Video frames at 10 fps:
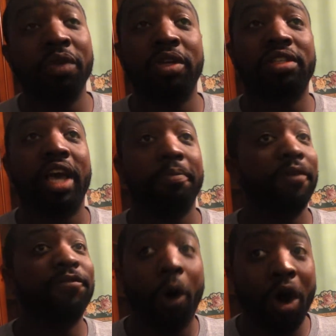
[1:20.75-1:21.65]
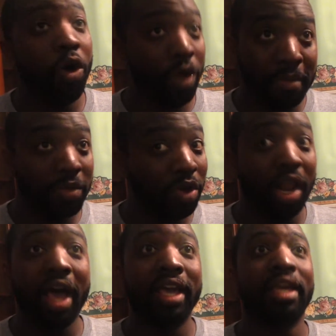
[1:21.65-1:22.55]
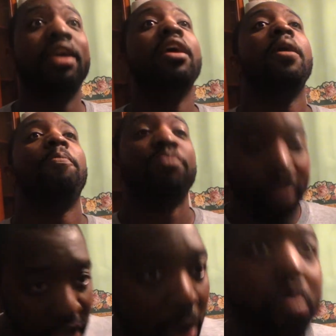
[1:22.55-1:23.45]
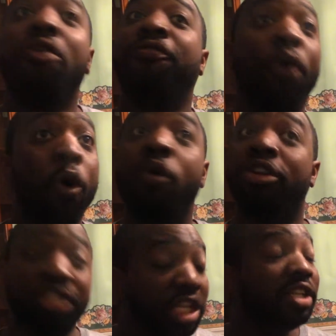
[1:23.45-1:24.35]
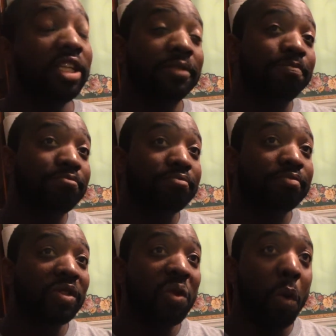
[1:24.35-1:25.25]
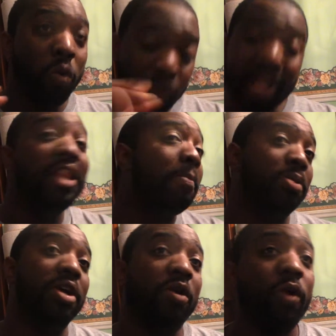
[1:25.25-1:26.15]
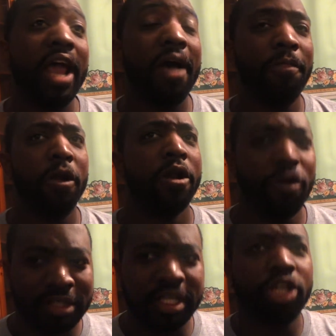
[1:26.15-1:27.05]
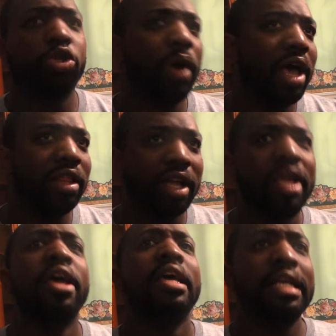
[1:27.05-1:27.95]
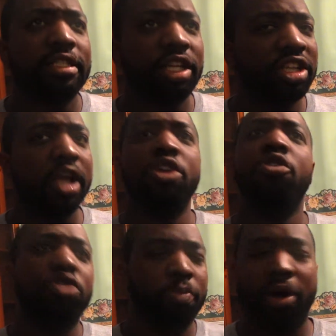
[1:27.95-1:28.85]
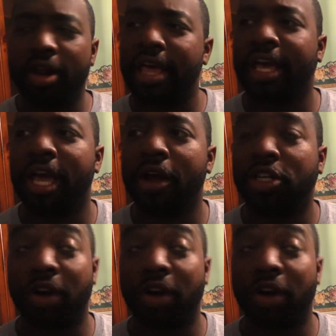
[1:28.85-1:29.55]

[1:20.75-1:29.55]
was, like, before women were, like, you know, more forward, she really put one out there, and her sexuality is such a huge part of that character.